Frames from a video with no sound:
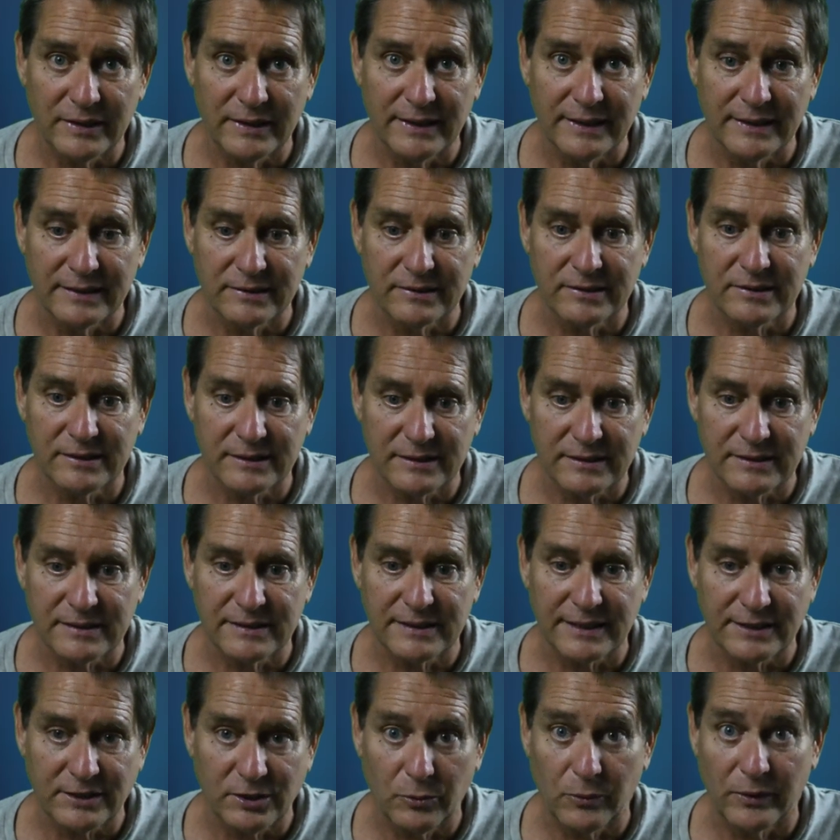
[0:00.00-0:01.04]
in
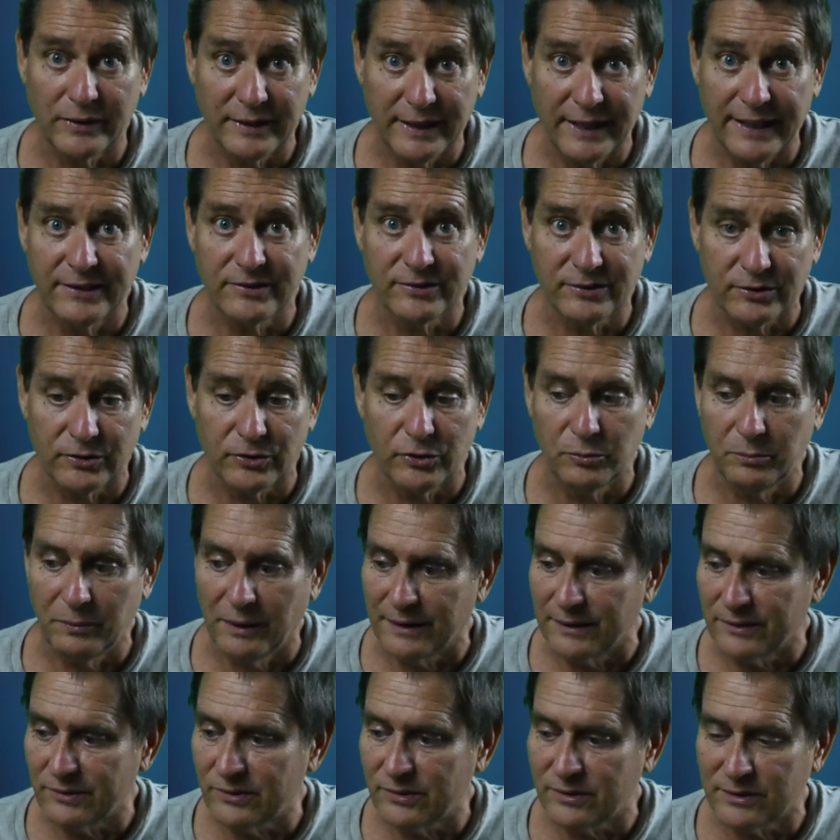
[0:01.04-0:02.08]
61 days or 2
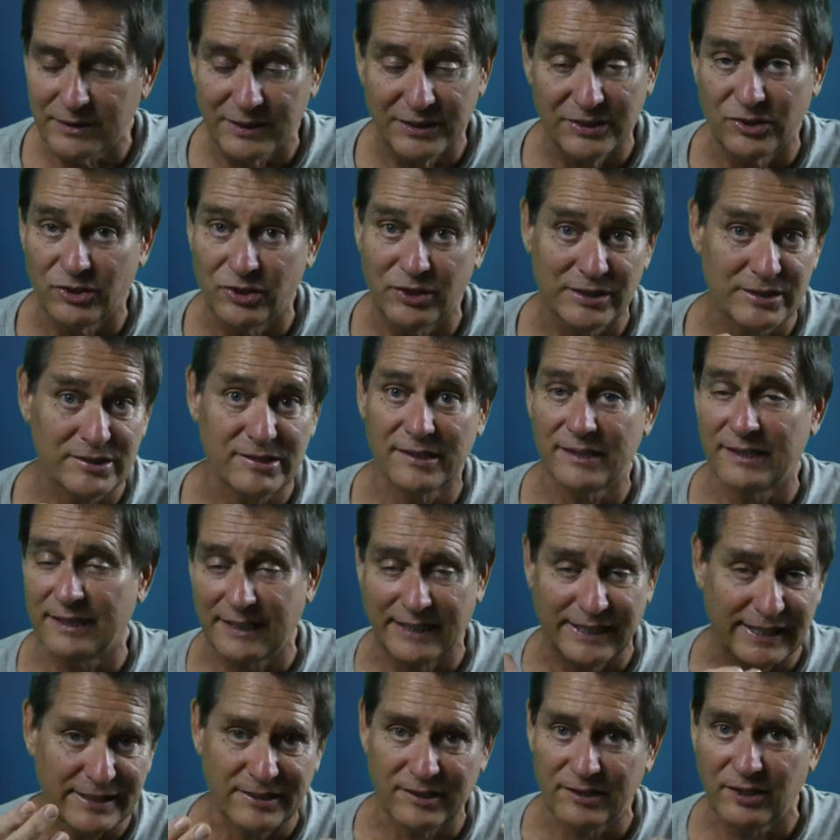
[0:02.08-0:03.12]
months to just
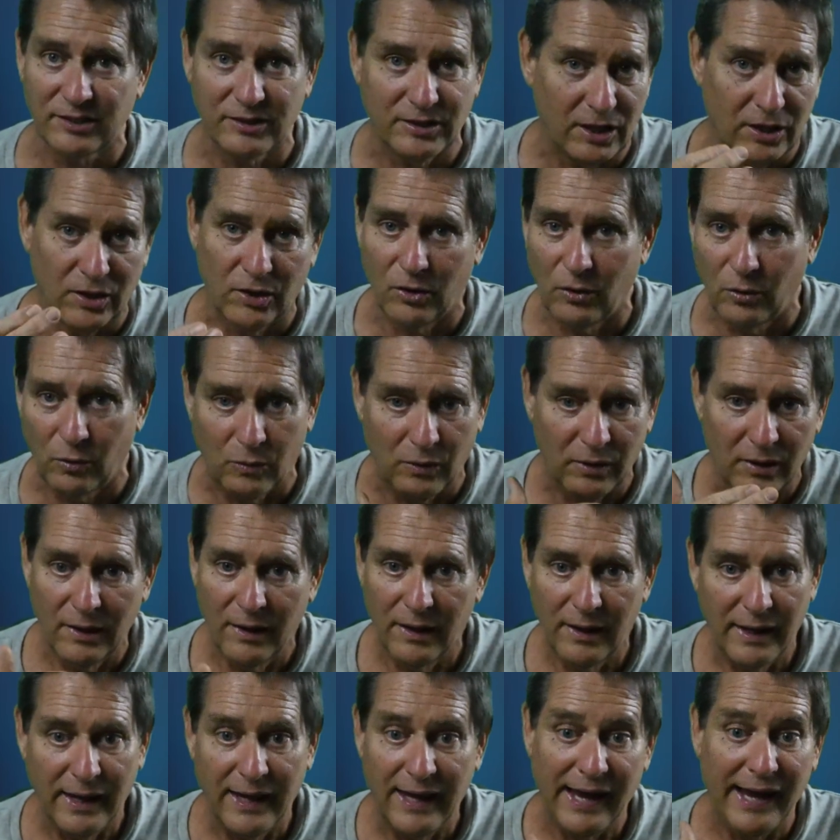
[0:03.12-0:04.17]
get to know
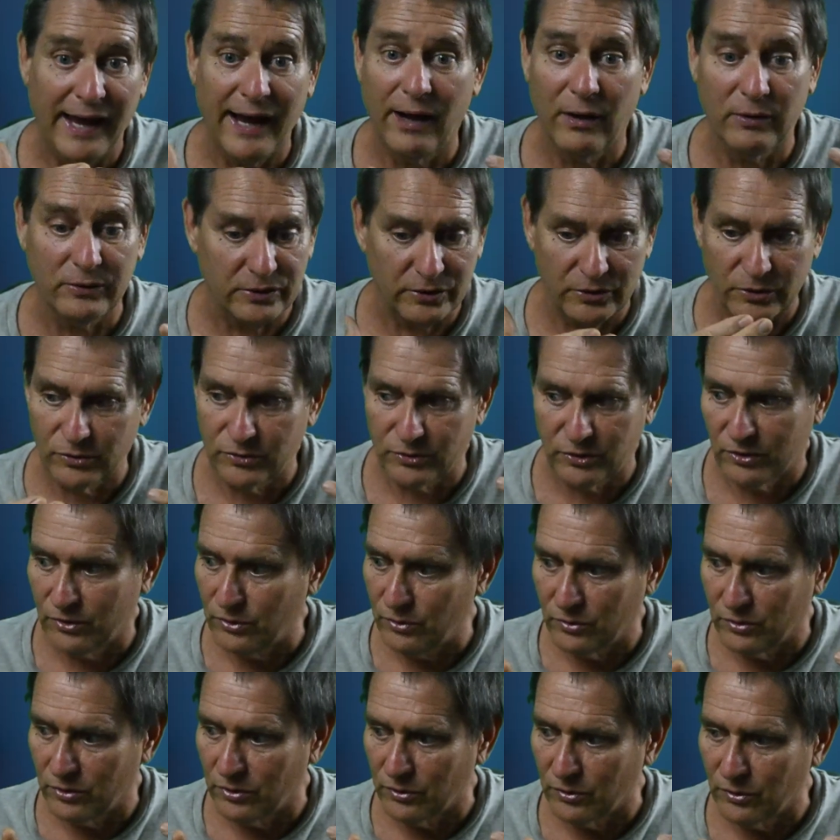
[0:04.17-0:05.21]
how to use
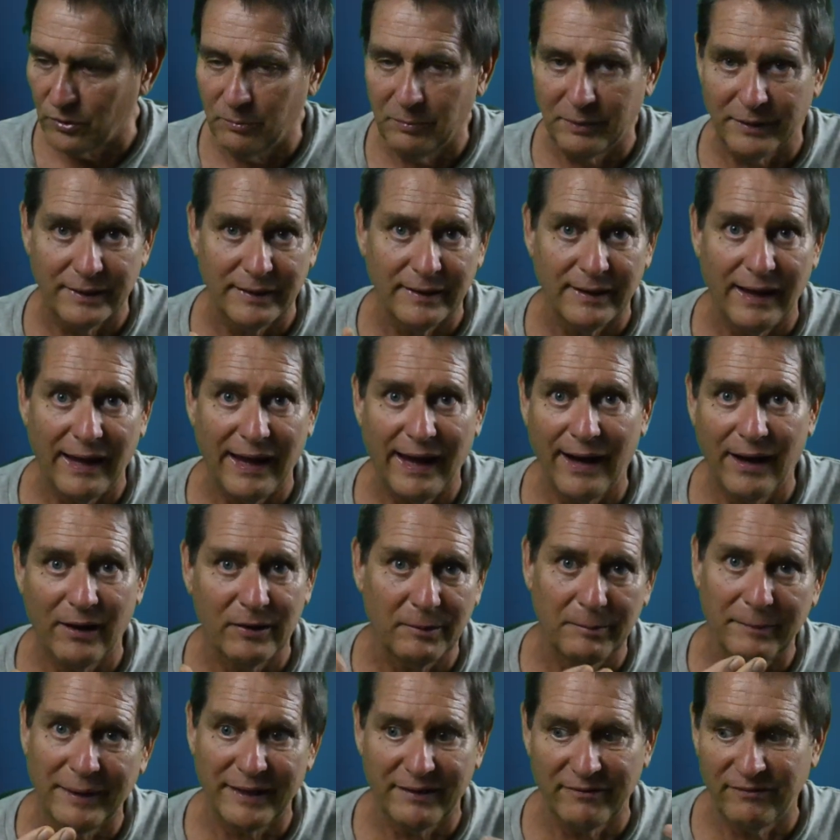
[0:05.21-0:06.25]
YouTube and how
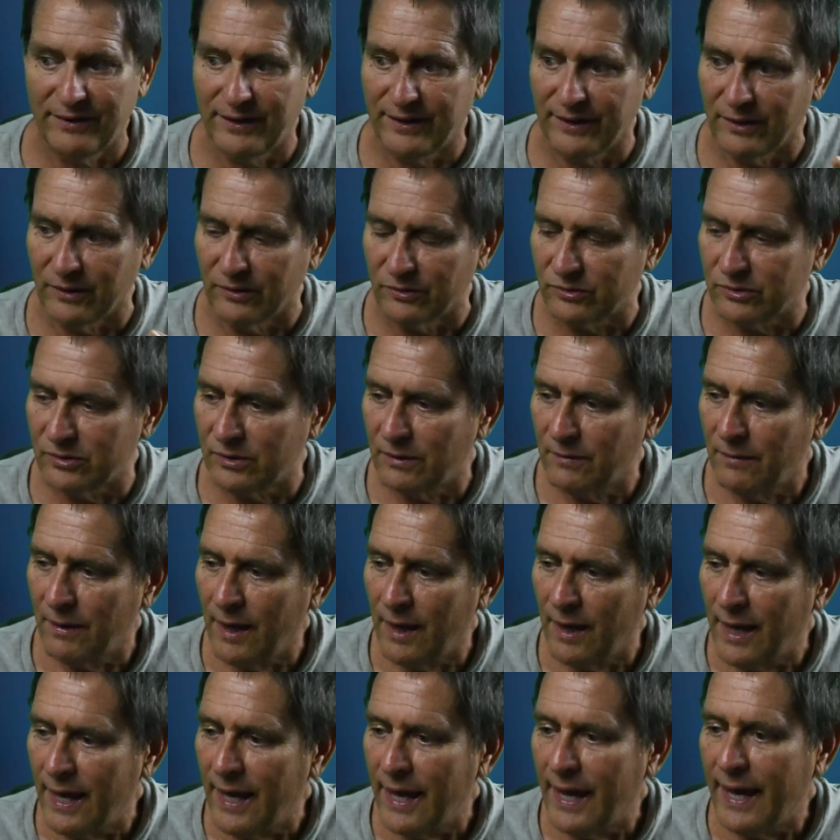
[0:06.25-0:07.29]
to make videos.
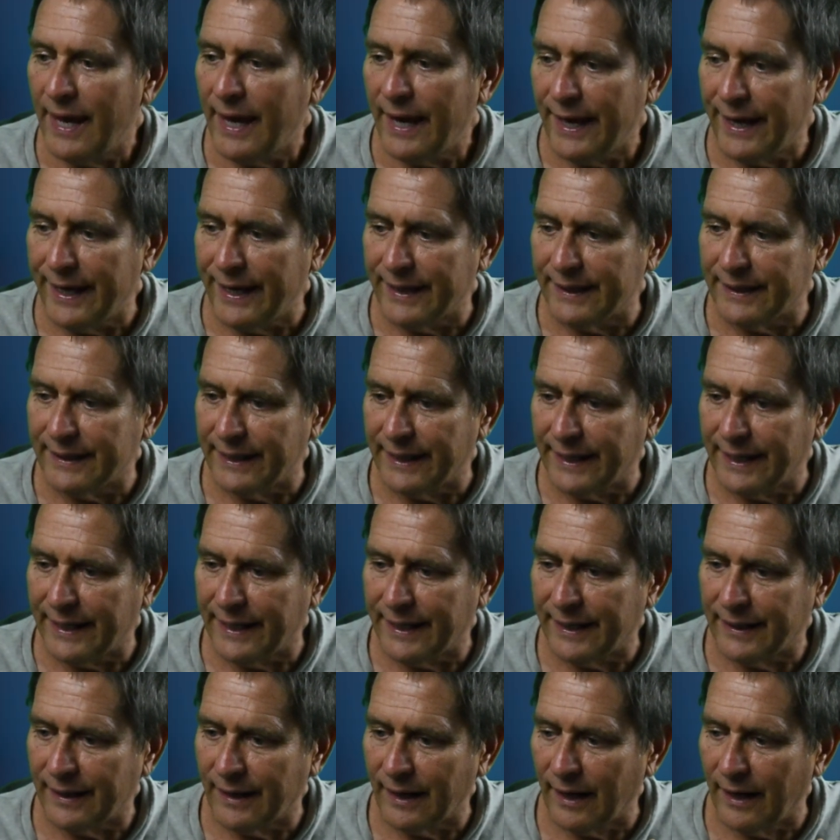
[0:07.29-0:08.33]
And
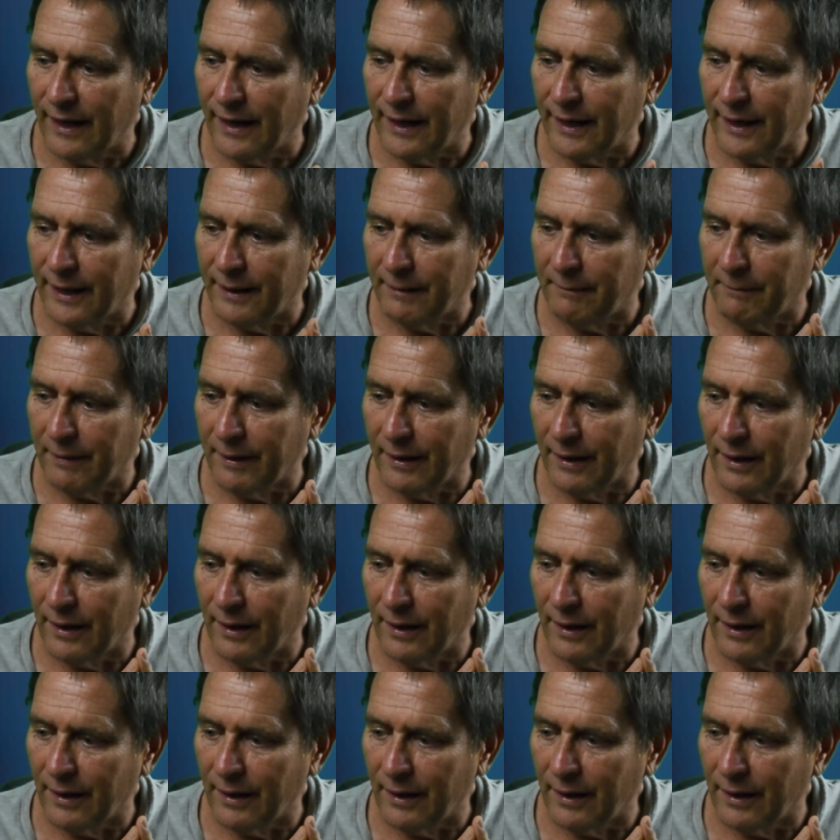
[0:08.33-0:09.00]
then I